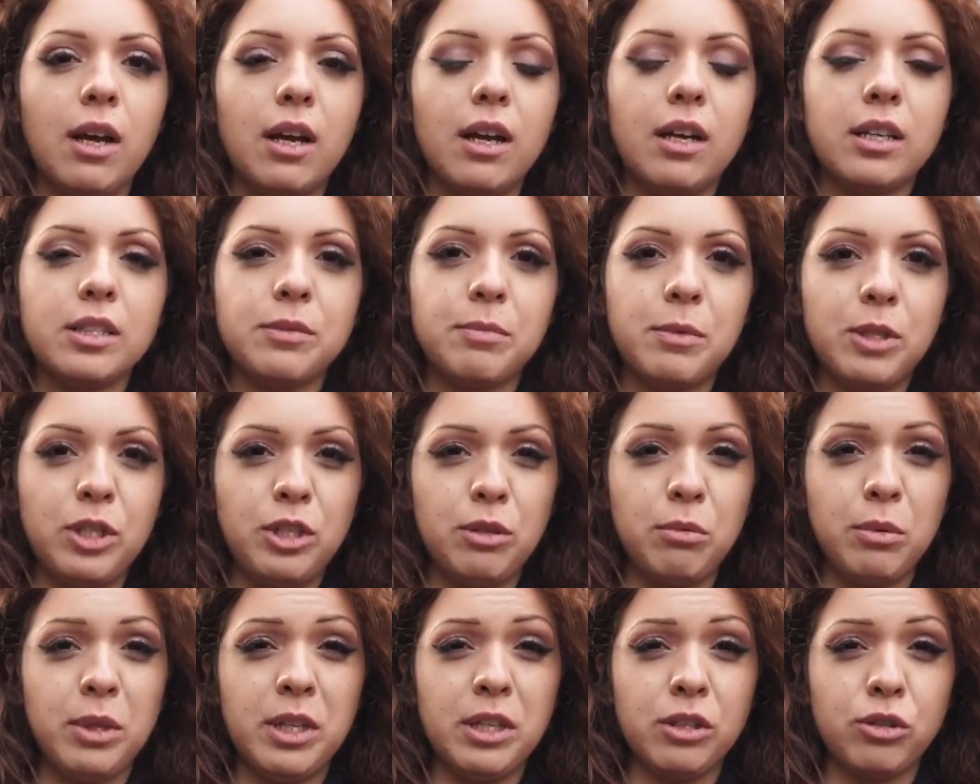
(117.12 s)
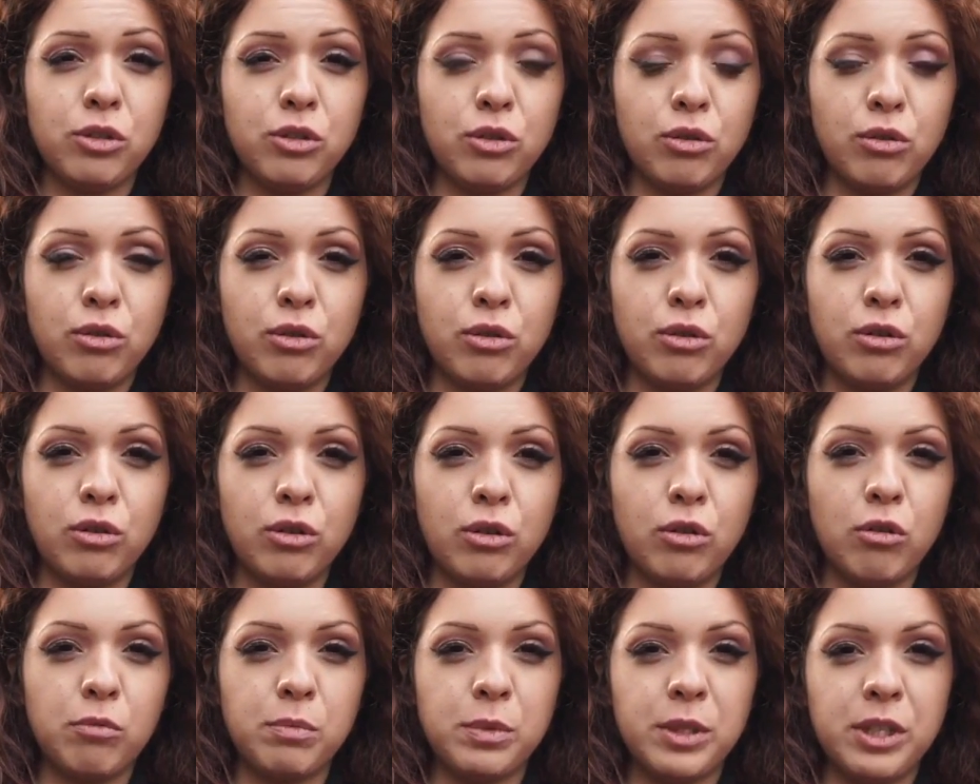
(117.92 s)
especially with the song
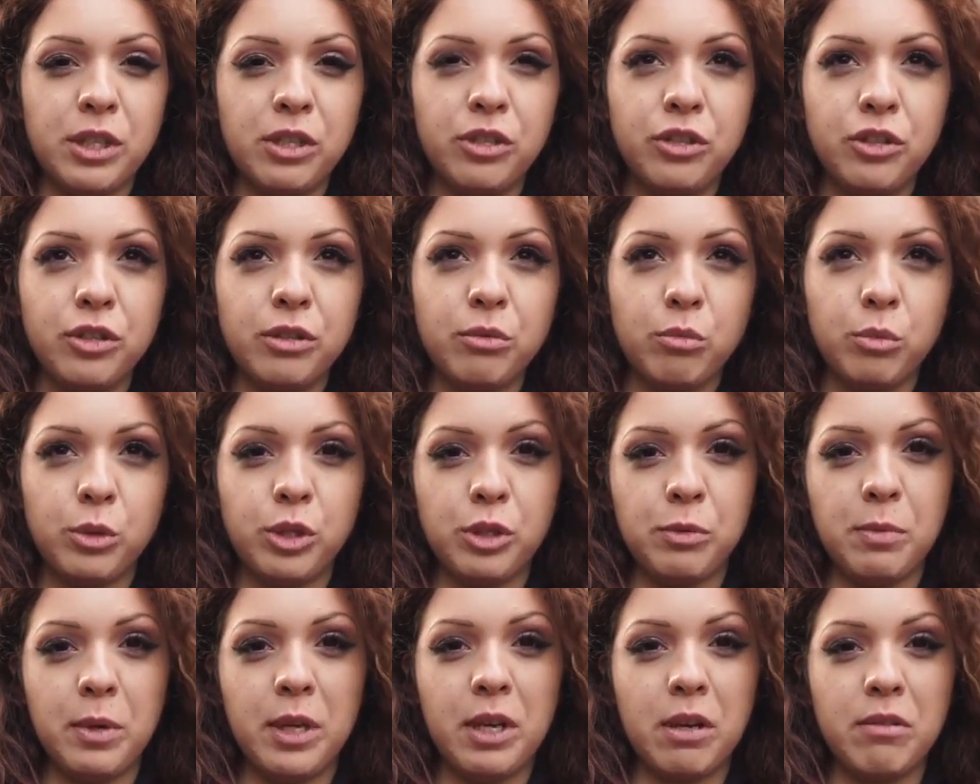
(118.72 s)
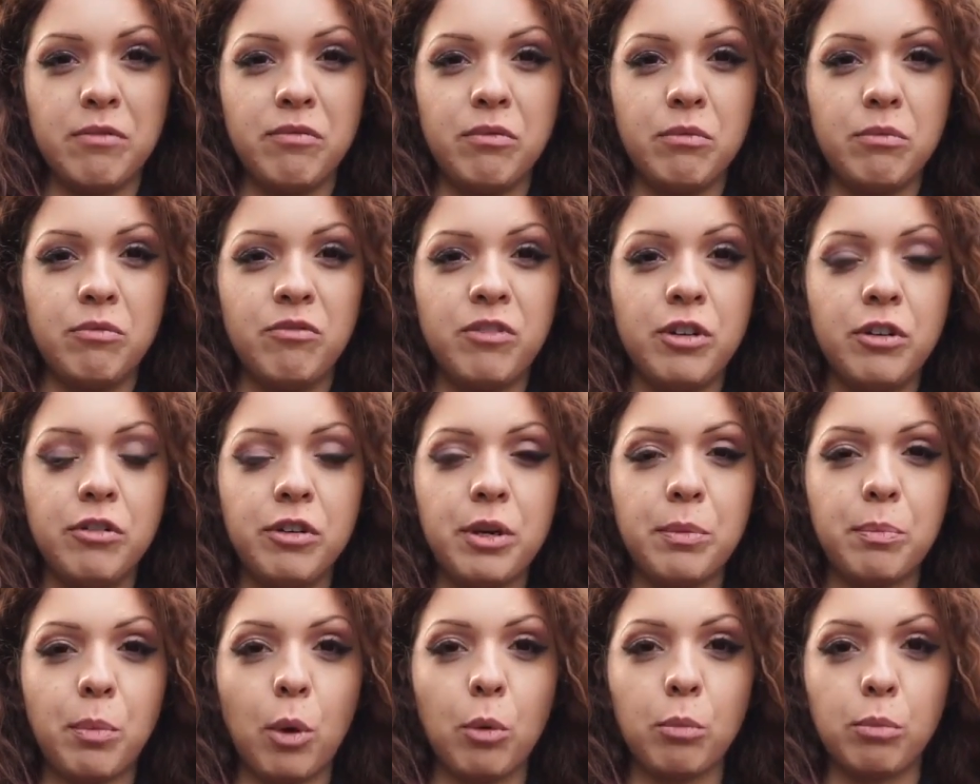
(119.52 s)
Obsession, which became
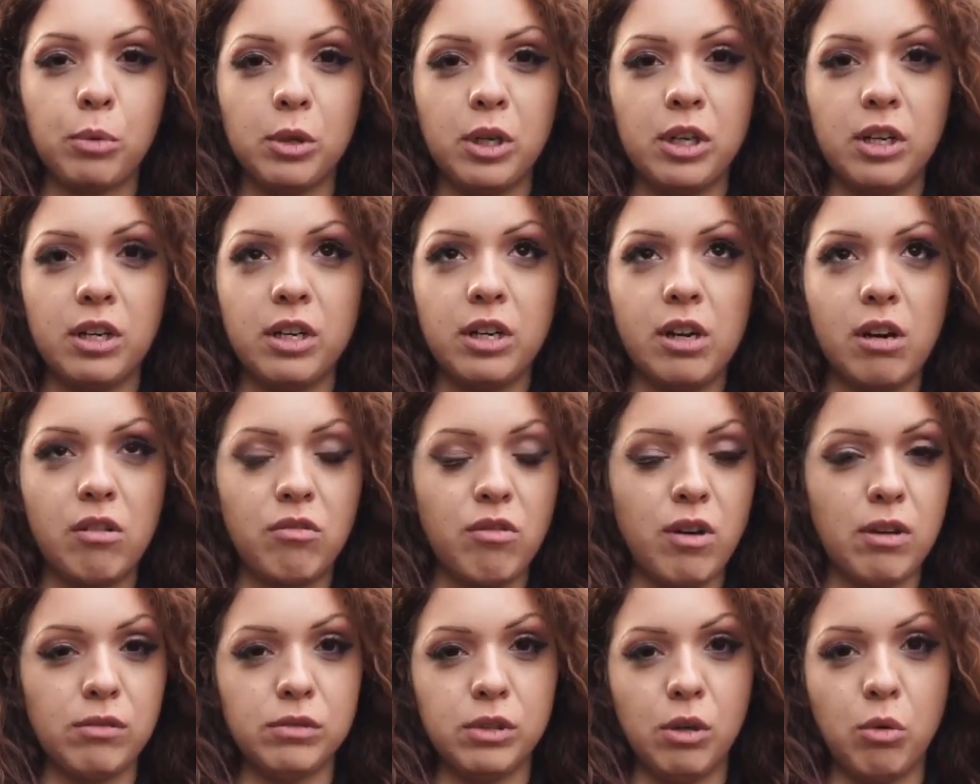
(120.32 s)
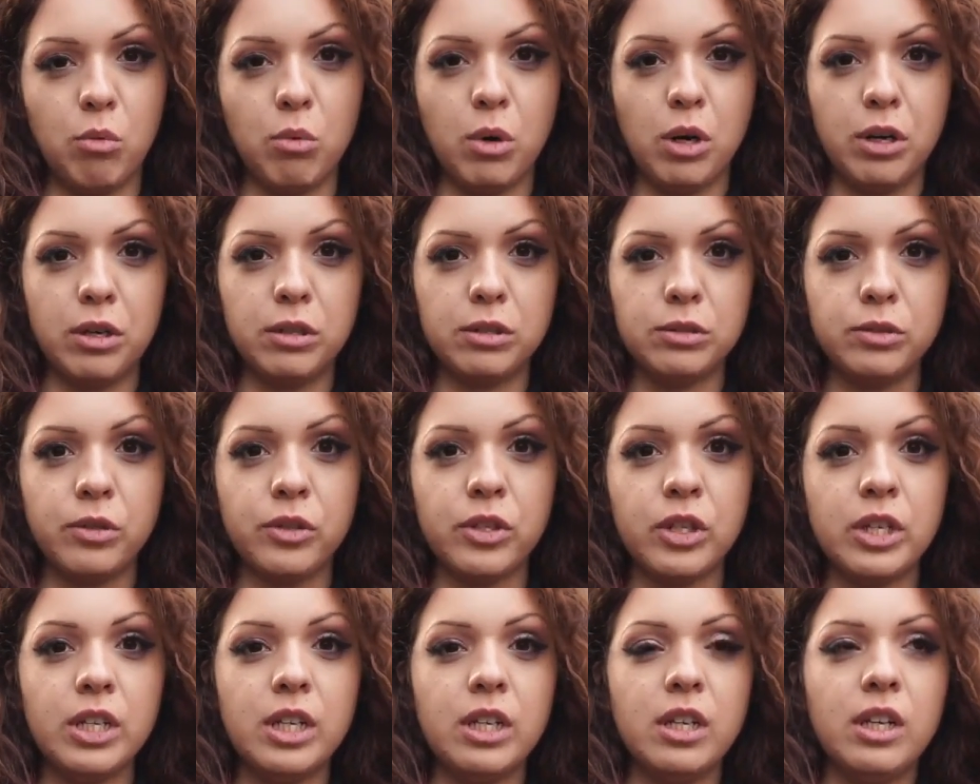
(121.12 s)
very popular around the
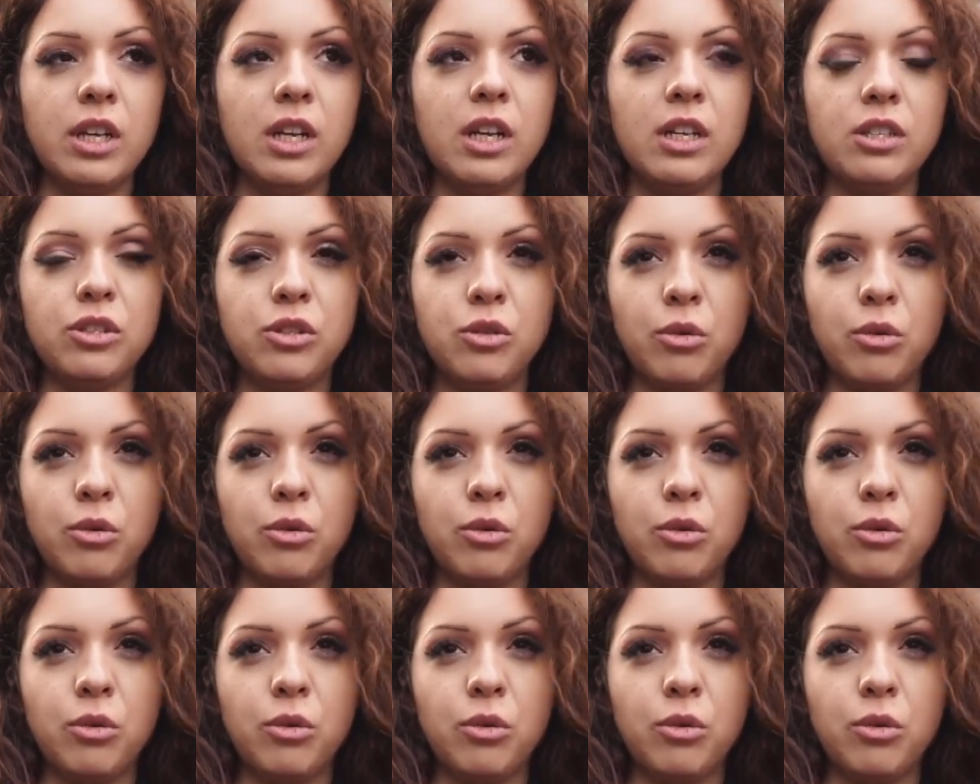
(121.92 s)
world in